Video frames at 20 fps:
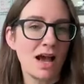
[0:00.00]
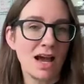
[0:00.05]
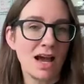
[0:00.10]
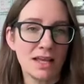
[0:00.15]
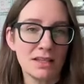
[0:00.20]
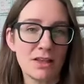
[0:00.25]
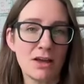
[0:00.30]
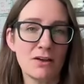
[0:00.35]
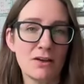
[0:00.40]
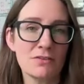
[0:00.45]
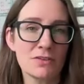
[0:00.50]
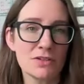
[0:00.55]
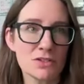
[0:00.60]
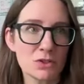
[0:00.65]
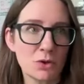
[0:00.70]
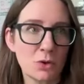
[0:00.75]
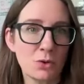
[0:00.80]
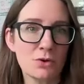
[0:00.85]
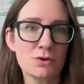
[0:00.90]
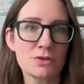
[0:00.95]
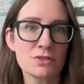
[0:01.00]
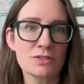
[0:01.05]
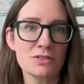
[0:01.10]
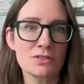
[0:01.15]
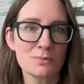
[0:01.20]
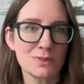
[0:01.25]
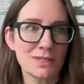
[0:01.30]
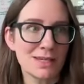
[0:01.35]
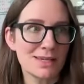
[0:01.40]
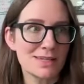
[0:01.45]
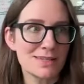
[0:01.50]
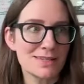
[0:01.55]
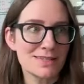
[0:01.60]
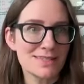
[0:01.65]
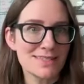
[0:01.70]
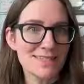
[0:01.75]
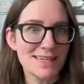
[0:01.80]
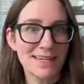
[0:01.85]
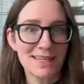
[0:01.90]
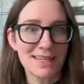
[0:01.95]
I love this course
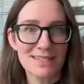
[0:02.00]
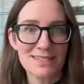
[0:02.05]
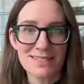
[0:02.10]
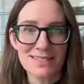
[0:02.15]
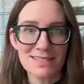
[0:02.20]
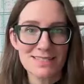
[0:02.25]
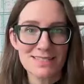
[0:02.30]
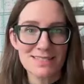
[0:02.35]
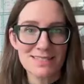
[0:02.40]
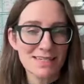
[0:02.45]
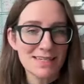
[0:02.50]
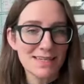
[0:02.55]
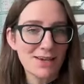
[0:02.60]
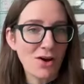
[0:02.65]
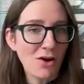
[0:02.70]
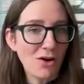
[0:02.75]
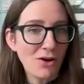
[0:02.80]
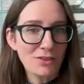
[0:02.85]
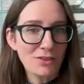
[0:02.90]
because I get to see